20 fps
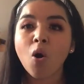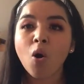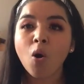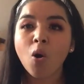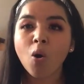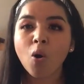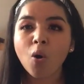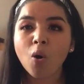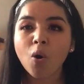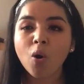
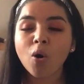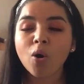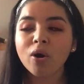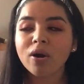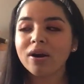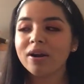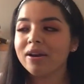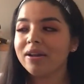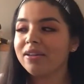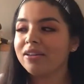
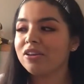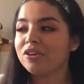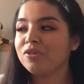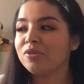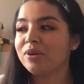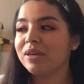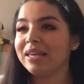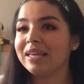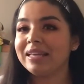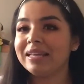or you
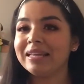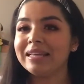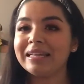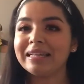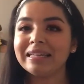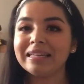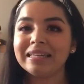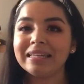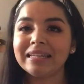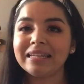can
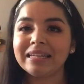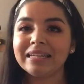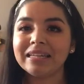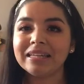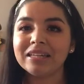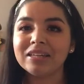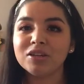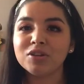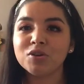clean